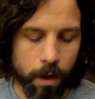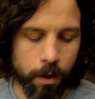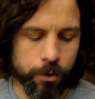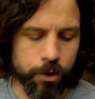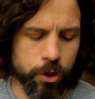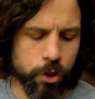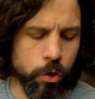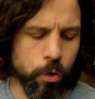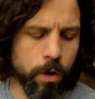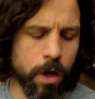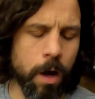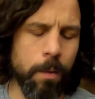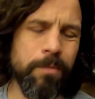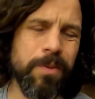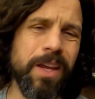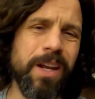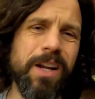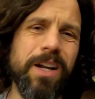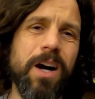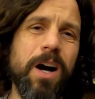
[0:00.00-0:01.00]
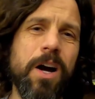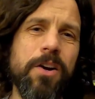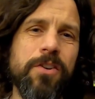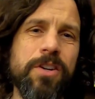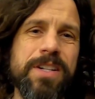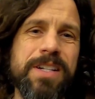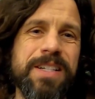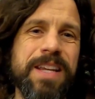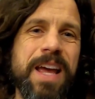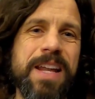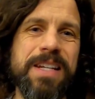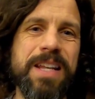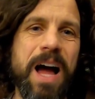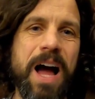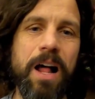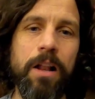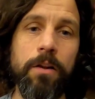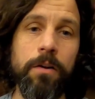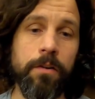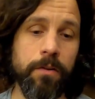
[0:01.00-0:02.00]
Shoe comes in at
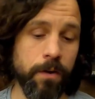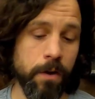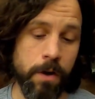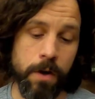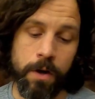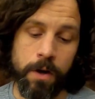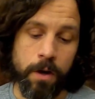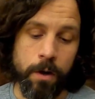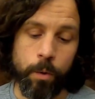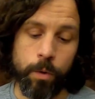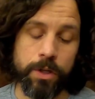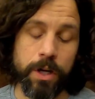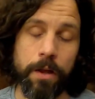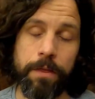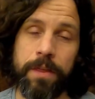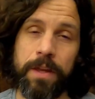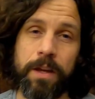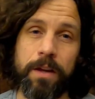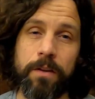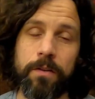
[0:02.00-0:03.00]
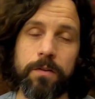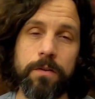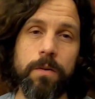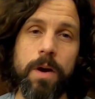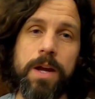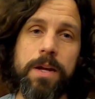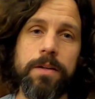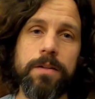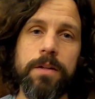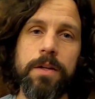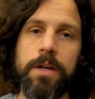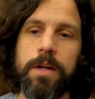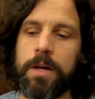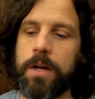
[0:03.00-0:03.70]
$110, which I think is great,